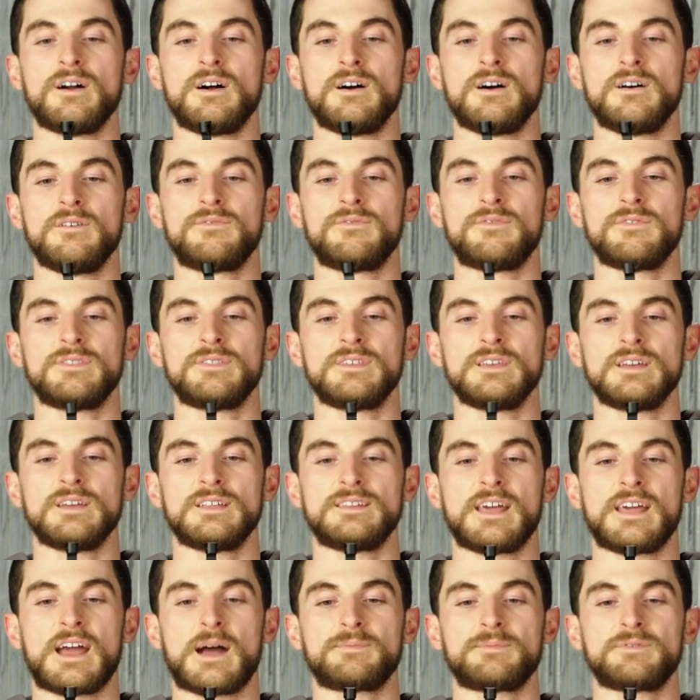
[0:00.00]
of the
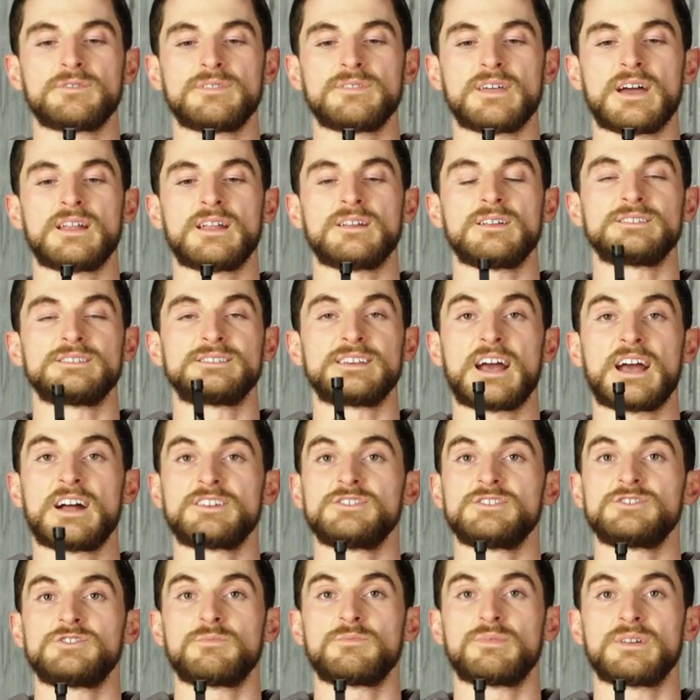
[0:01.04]
adapter that
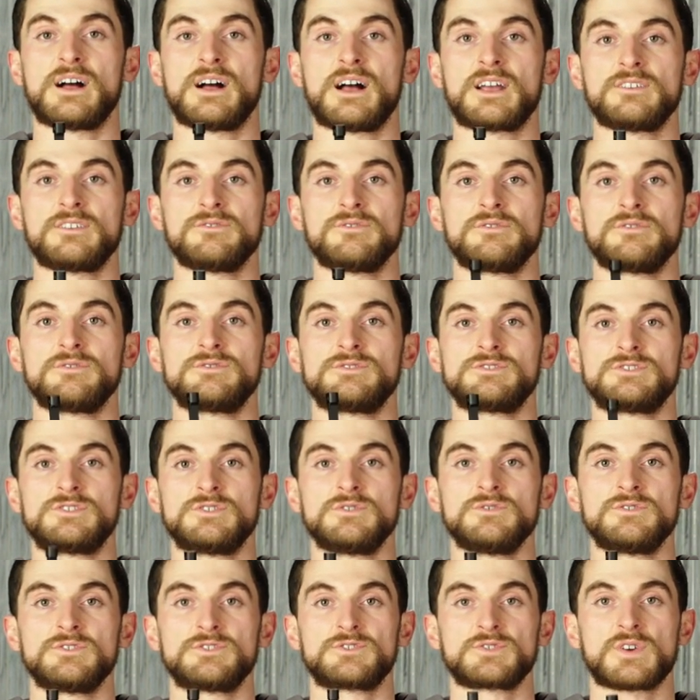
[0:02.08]
attaches your binocular
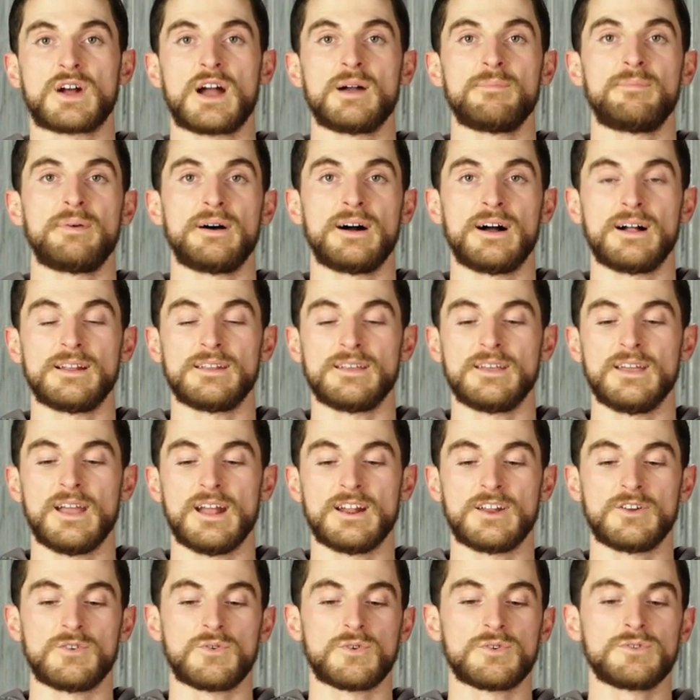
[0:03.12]
to the tripod.
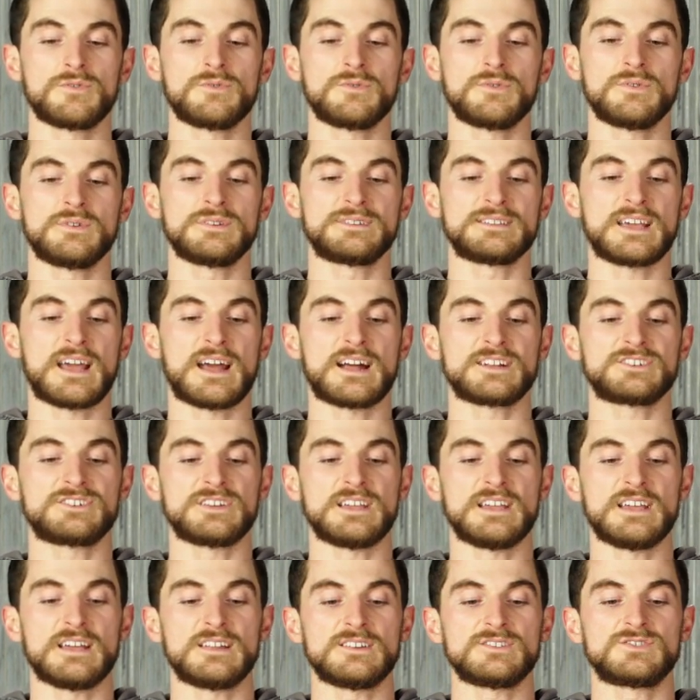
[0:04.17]
And in order to attach
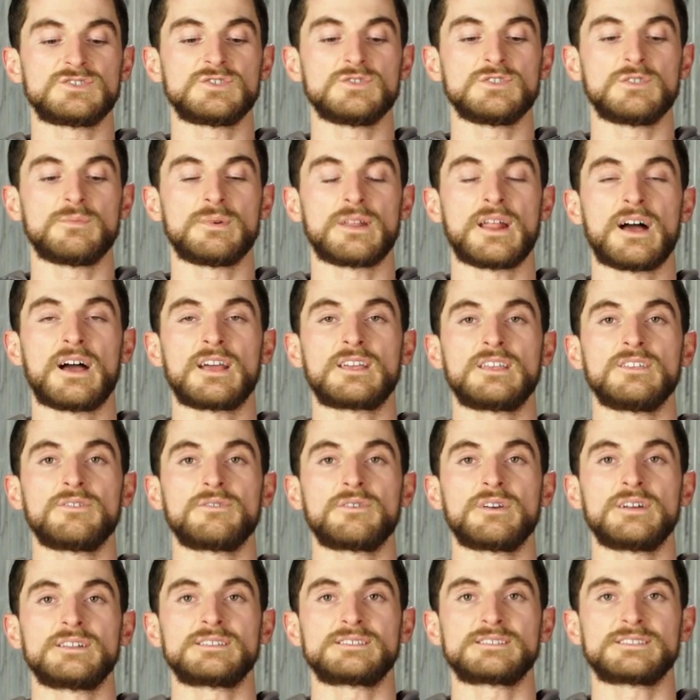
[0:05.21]
it to the
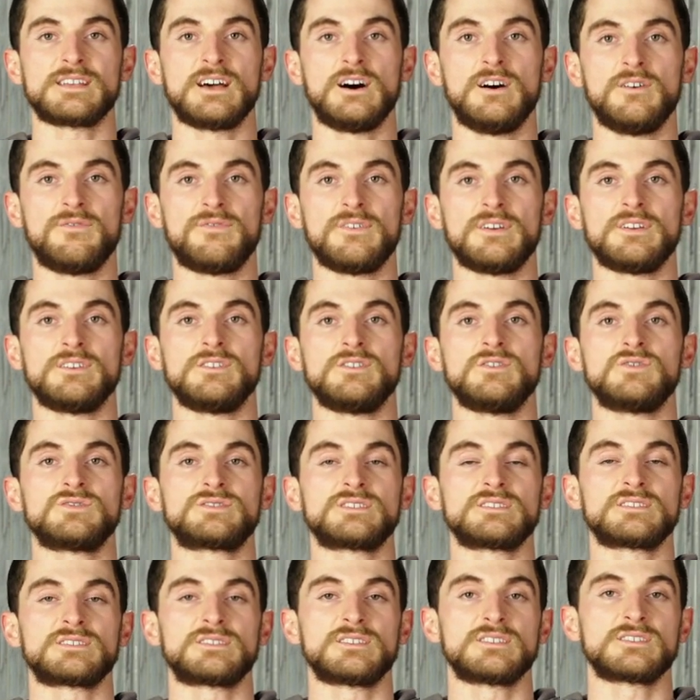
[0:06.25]
binocular itself, it
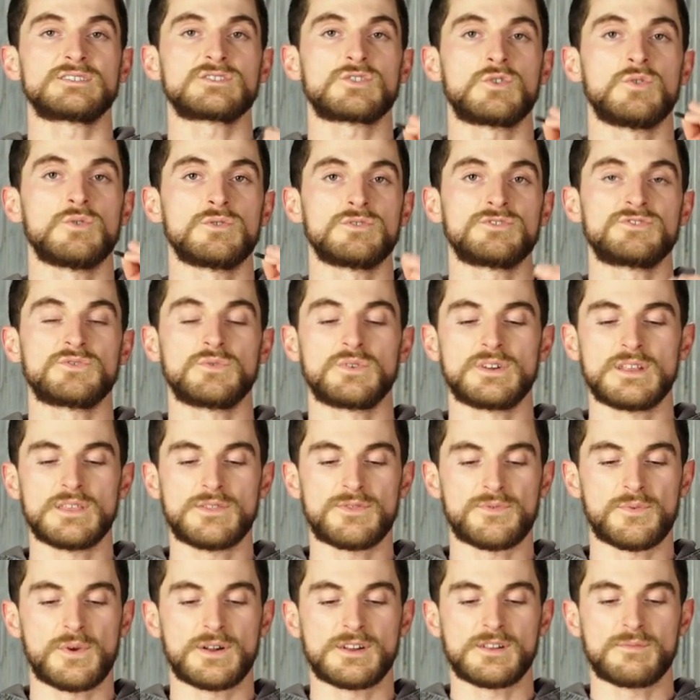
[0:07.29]
uses this quarter 20
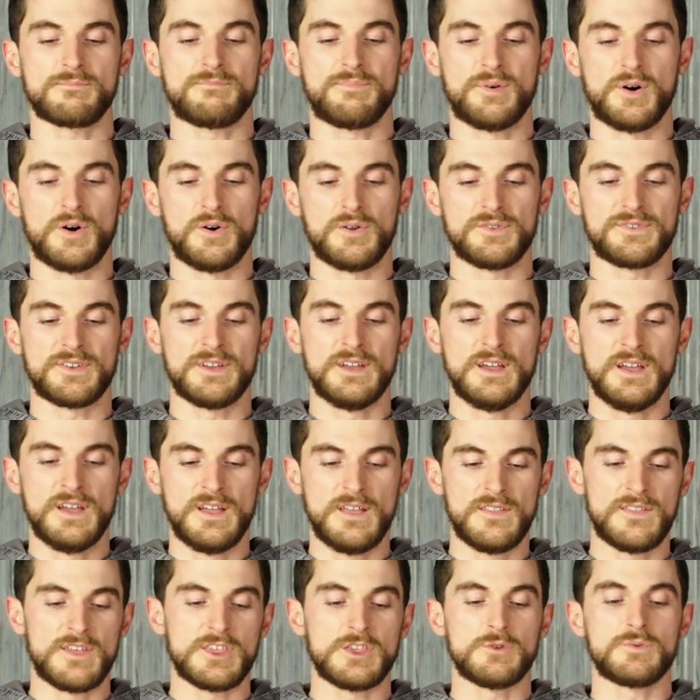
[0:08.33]
threaded bolt
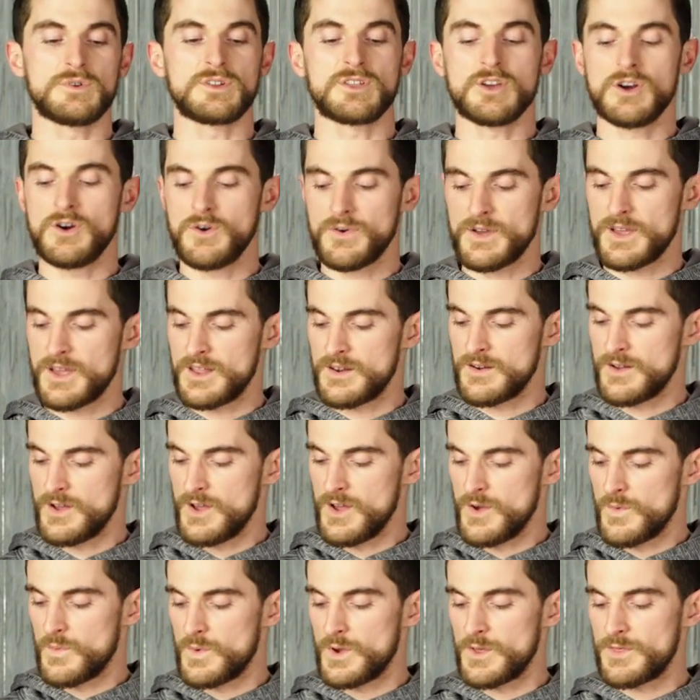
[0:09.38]
that you would go in
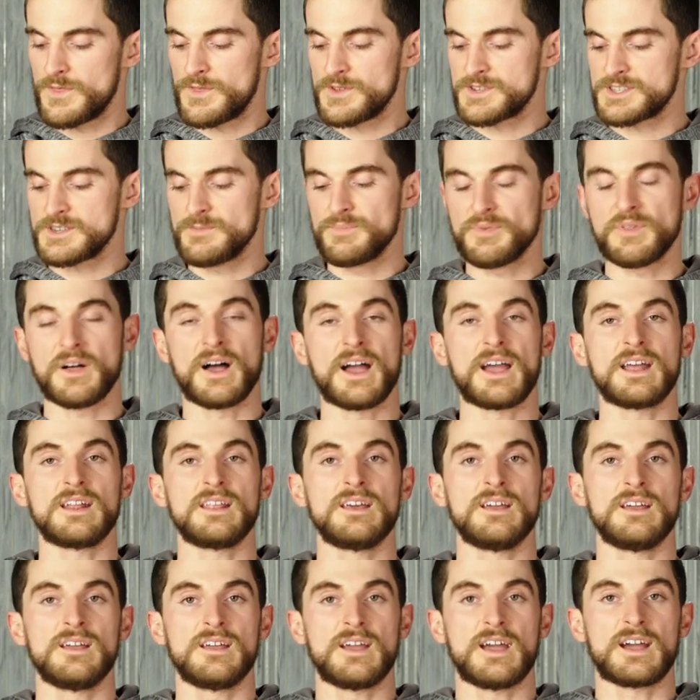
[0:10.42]
with the supplied
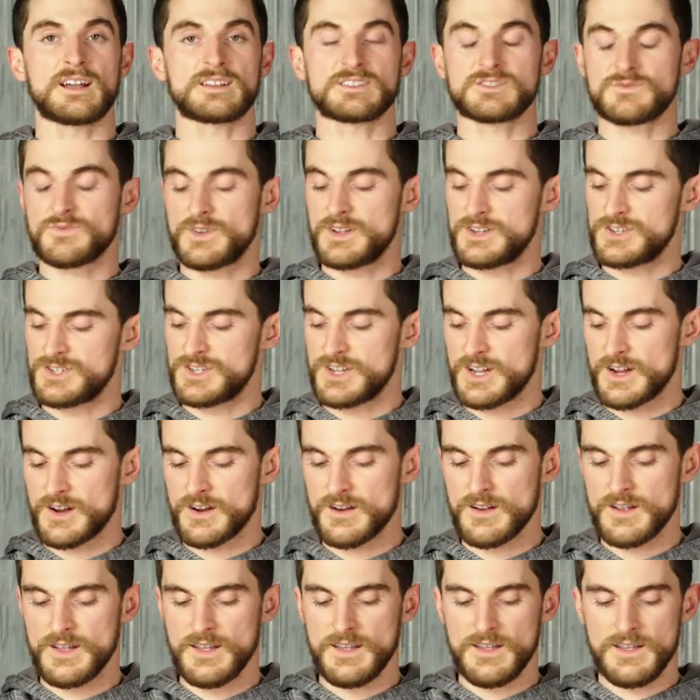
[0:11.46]
hex wrench
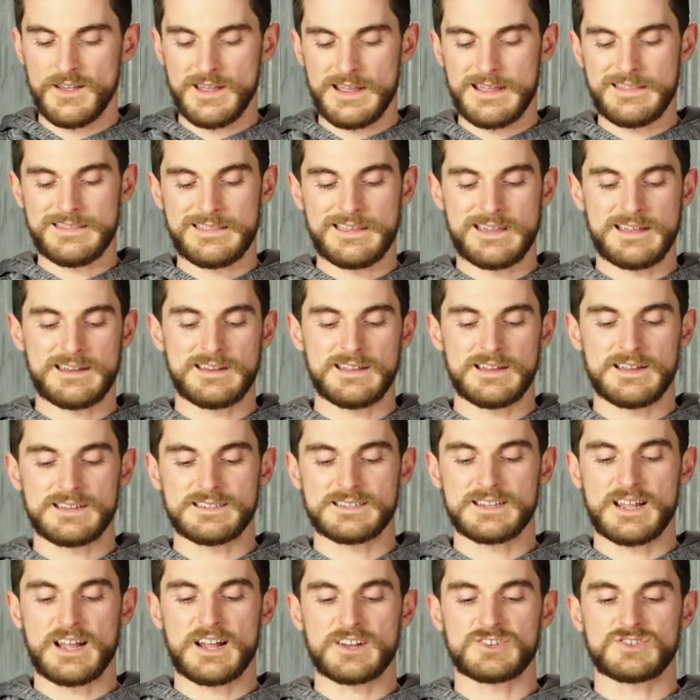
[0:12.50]
here and then
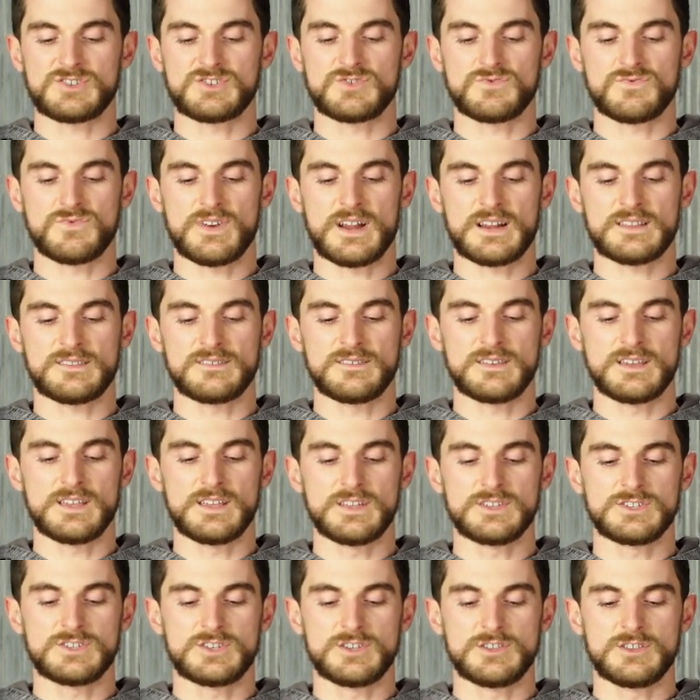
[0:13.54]
attach
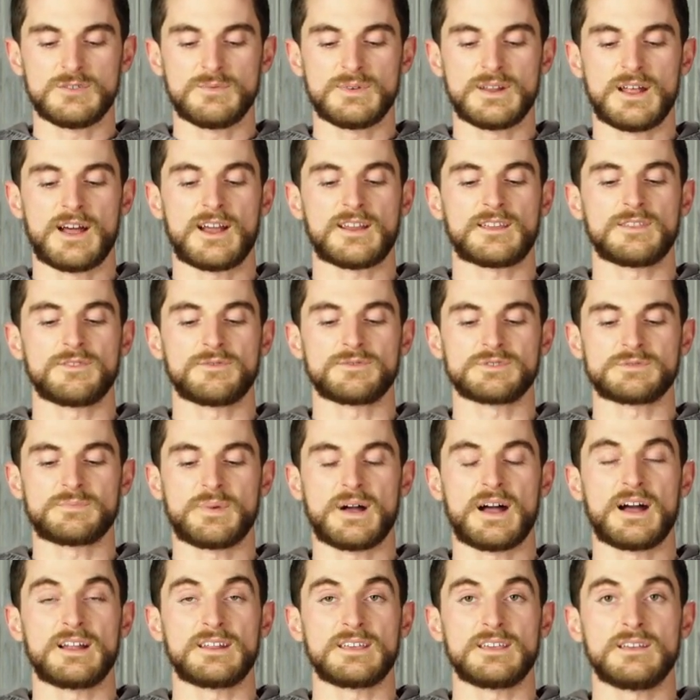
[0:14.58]
directly to the binocular's
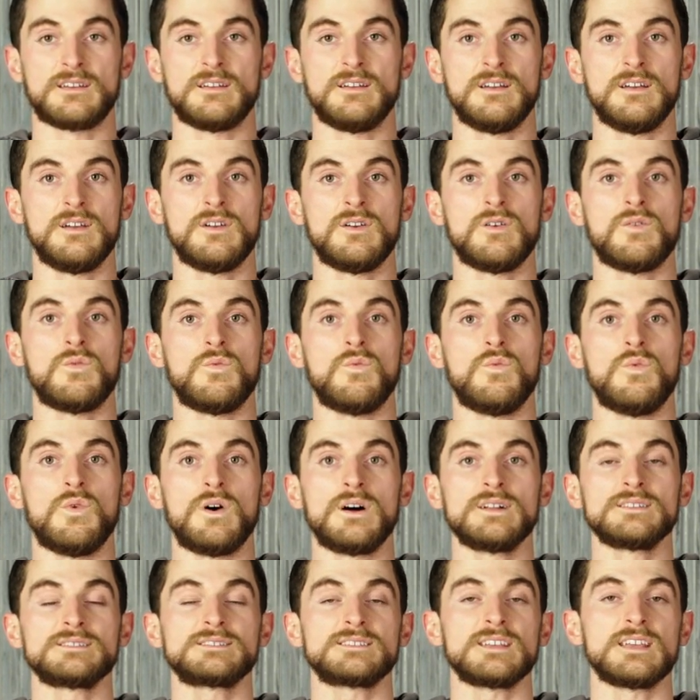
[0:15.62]
body.
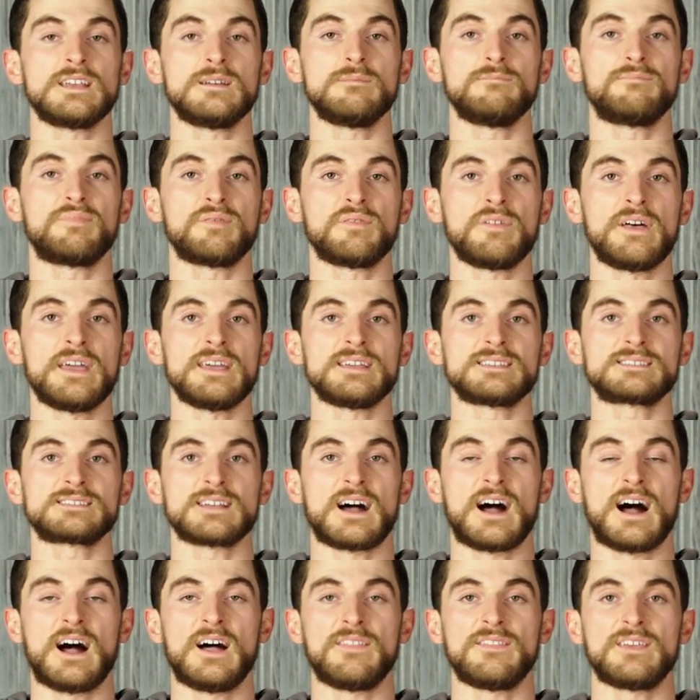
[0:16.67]
Once in place
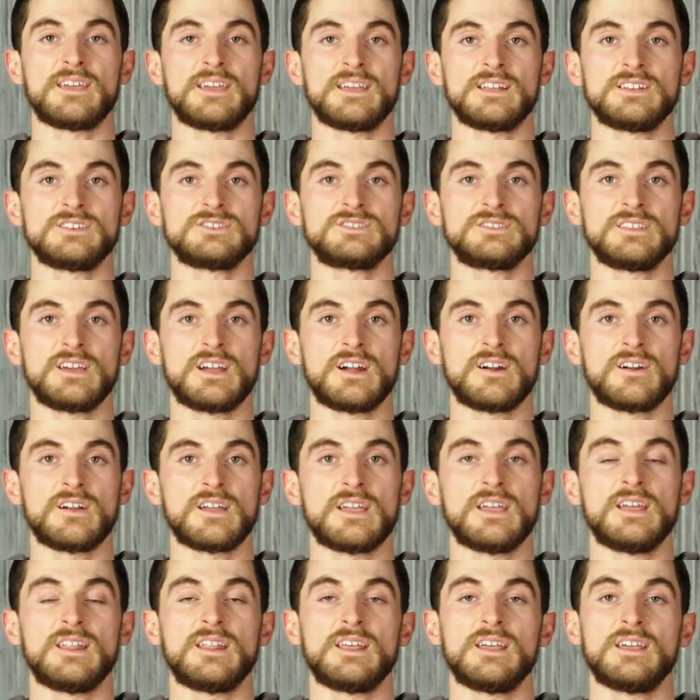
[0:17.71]
on the hinge there,
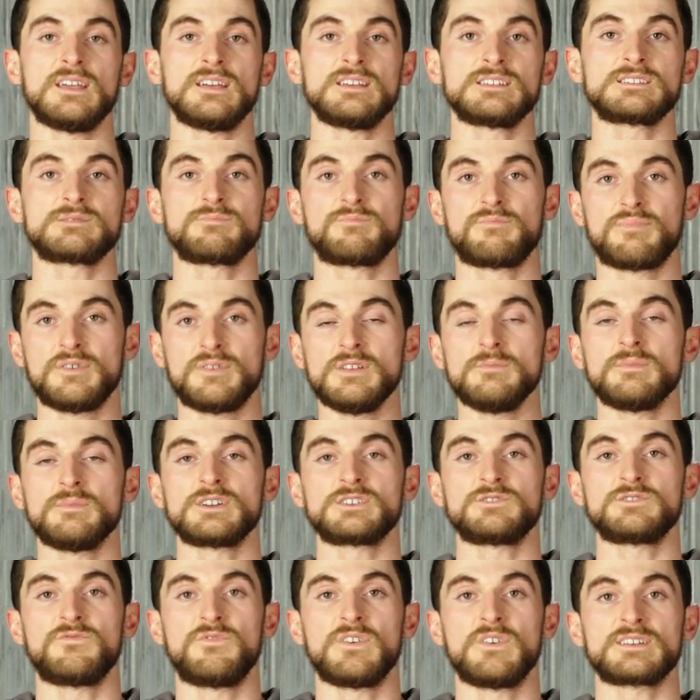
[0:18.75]
it is pretty
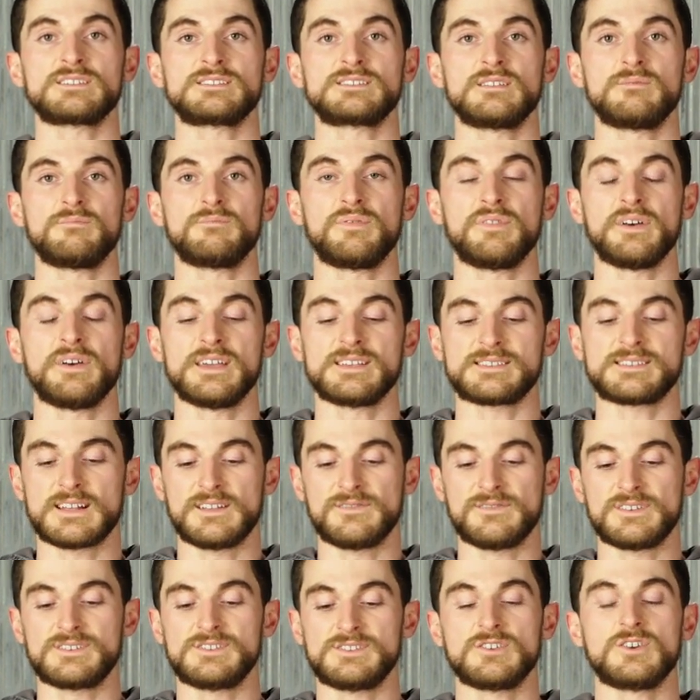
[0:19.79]
much fixed in place
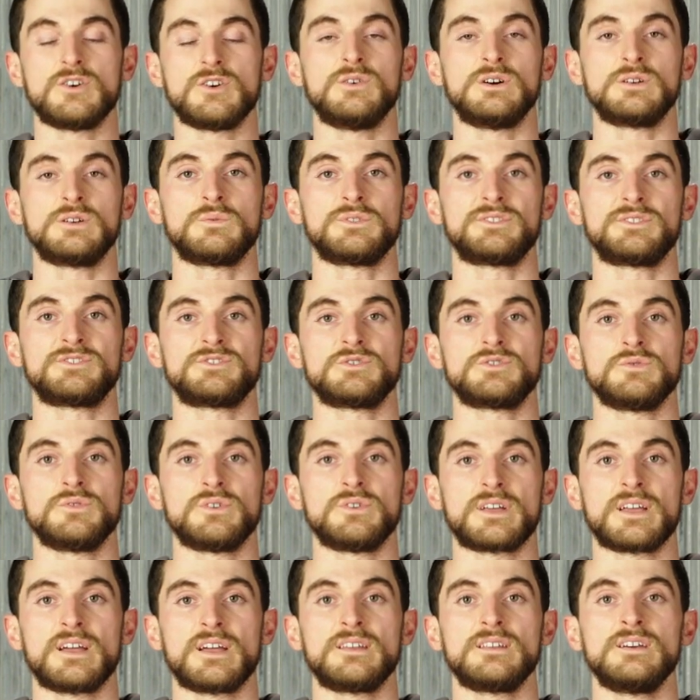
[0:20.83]
unless you go in with the tool
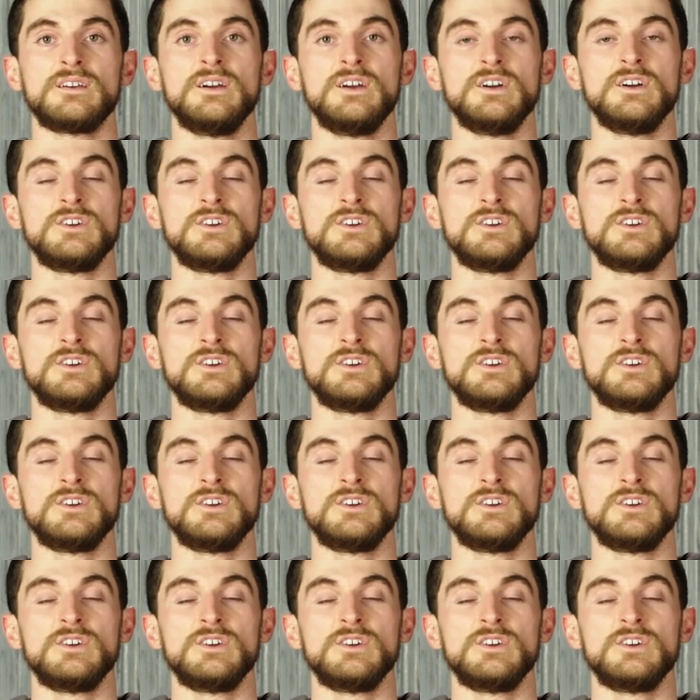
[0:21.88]
again